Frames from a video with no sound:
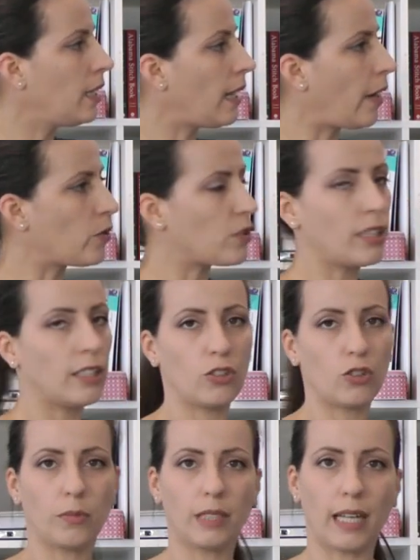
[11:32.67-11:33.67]
I was thinking
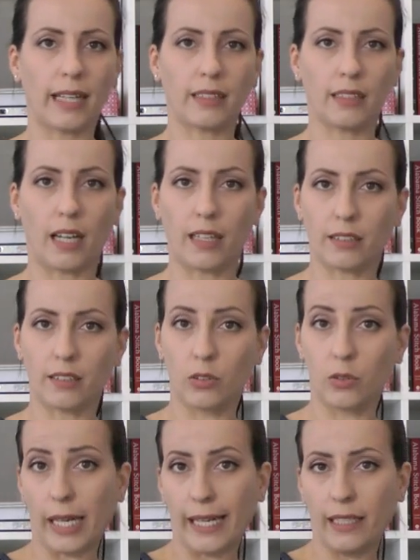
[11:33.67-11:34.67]
something like dark
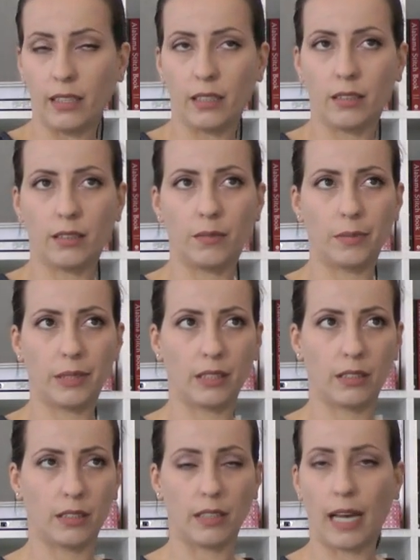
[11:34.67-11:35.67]
gray,
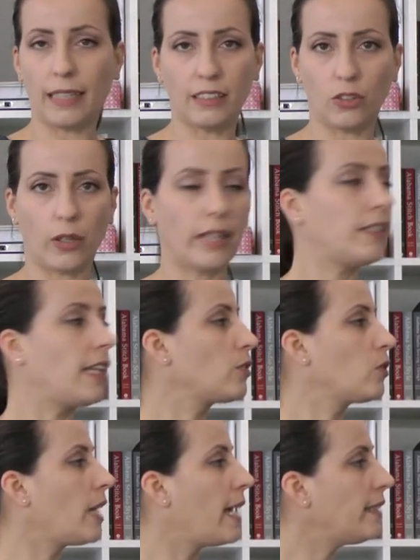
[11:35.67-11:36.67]
but I did not have that
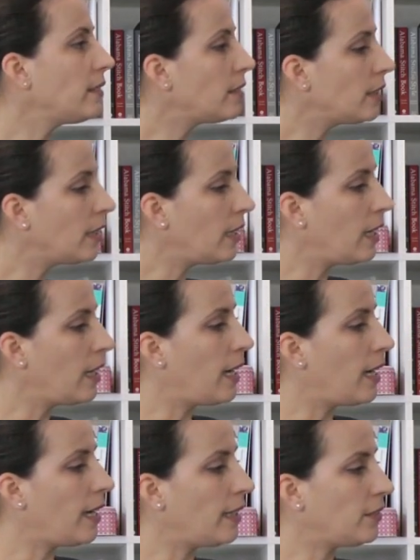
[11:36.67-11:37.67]
on hand.
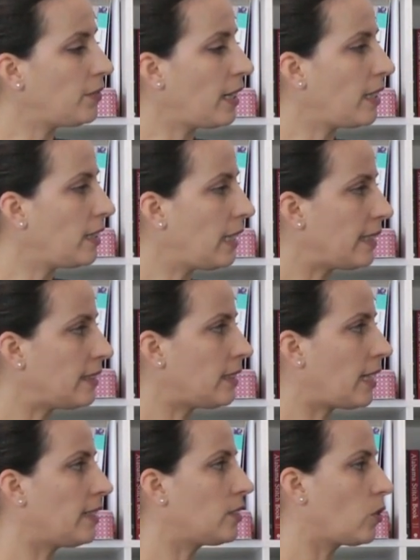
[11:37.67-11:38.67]
And finally I
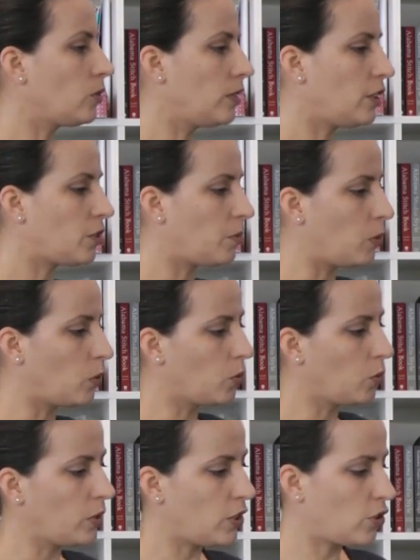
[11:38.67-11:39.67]
decided on this blue,
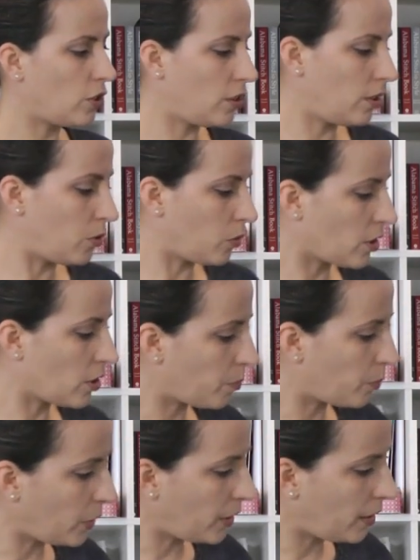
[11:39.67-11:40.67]
which it was
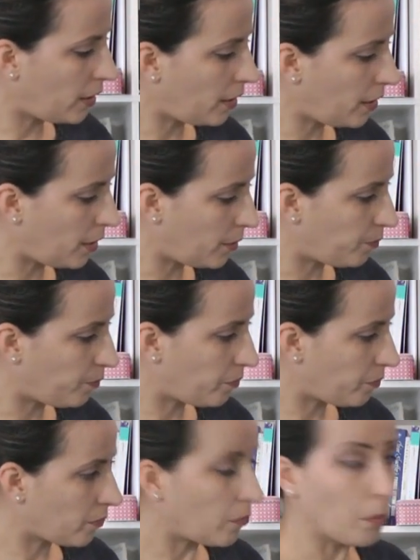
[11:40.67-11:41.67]
pretty
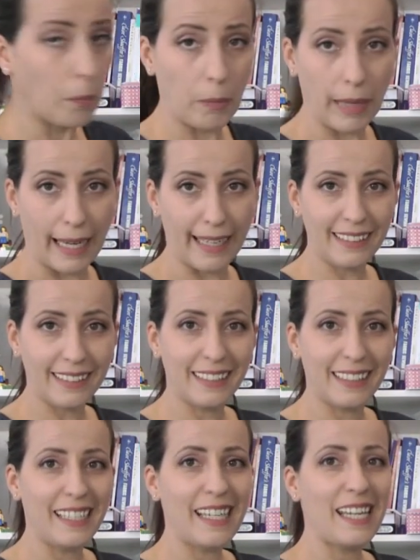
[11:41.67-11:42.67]
plain.
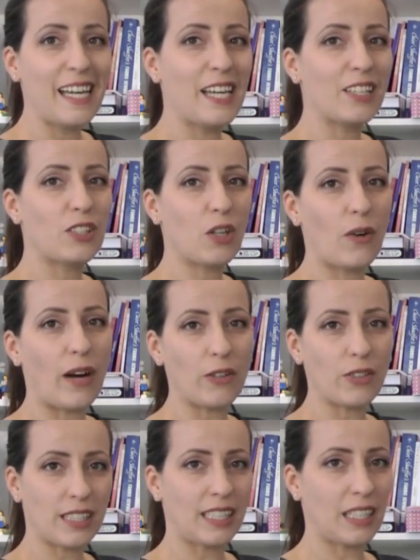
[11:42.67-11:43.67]
So I
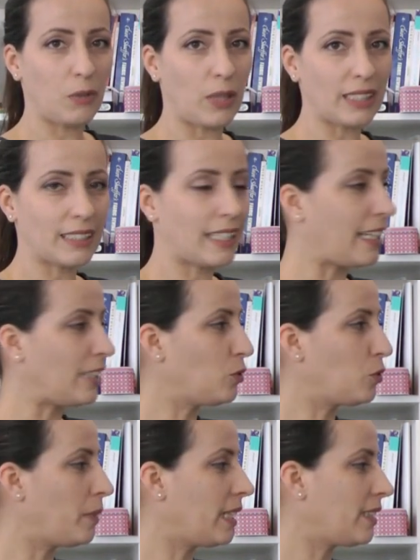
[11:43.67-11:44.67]
was thinking, what can I do
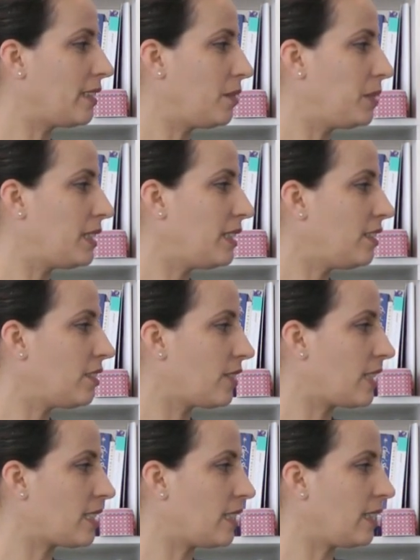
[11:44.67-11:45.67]
to make it a little bit
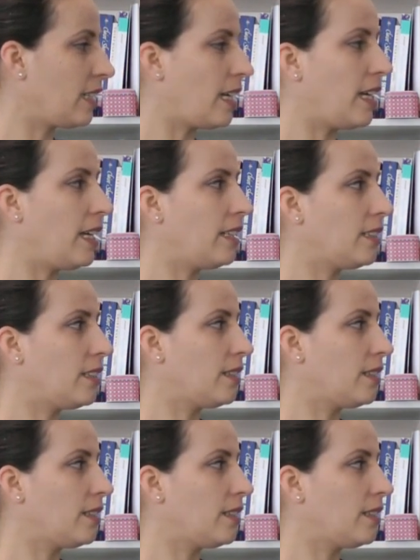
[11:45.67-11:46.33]
interesting? And